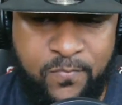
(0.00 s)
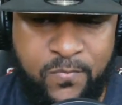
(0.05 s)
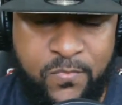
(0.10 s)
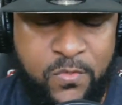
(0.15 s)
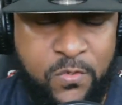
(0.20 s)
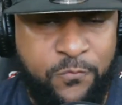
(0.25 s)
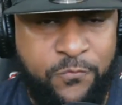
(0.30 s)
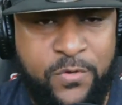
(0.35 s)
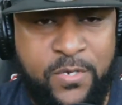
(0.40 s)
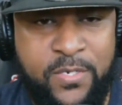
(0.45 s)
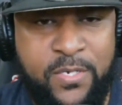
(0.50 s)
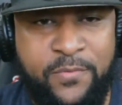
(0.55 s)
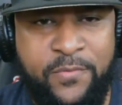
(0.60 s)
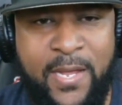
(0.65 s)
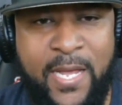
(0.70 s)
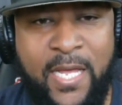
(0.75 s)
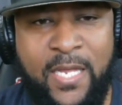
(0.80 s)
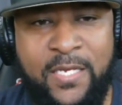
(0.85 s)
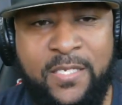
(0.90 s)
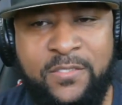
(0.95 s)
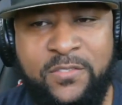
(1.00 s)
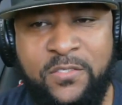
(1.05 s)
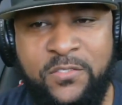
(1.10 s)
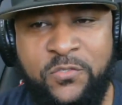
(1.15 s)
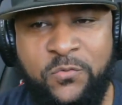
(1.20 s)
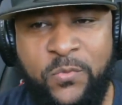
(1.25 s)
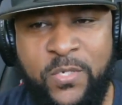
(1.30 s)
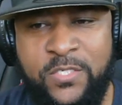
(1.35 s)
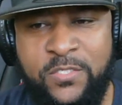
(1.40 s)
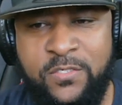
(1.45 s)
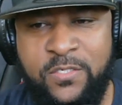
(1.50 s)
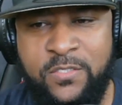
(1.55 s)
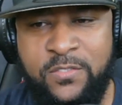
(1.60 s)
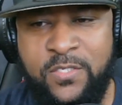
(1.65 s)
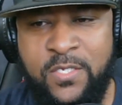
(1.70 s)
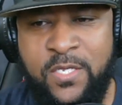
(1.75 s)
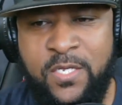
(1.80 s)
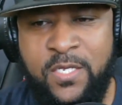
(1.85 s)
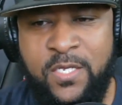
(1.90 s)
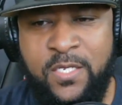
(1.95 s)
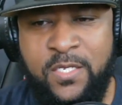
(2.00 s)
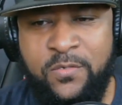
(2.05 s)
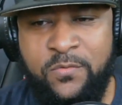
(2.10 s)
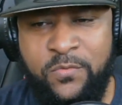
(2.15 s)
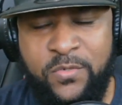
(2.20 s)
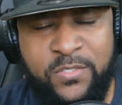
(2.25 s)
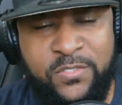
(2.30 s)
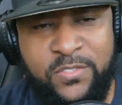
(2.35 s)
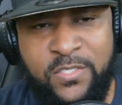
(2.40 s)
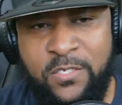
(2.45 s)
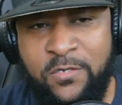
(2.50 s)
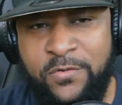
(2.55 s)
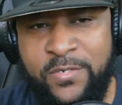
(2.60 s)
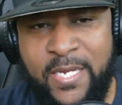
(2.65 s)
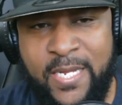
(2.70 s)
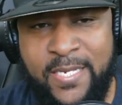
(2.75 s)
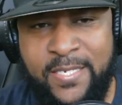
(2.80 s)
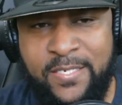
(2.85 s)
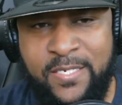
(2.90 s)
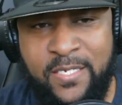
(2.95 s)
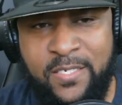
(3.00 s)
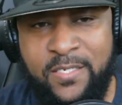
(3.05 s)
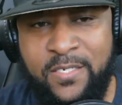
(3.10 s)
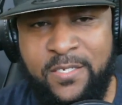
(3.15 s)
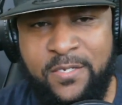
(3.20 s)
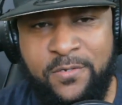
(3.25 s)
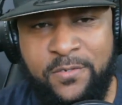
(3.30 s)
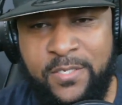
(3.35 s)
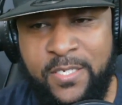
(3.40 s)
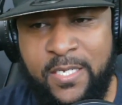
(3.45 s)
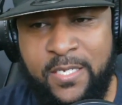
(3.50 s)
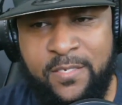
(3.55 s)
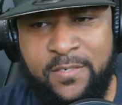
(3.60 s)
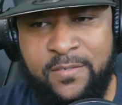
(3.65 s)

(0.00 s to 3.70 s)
The re the reality the situation is, we're still not done here yet.